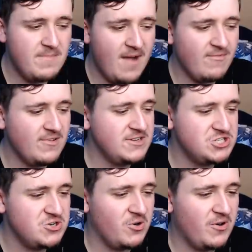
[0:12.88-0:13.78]
and I'm not really
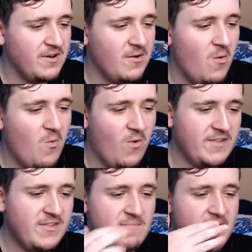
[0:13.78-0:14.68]
sure
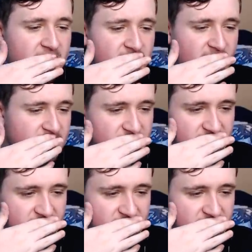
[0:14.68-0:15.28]
what to make of it.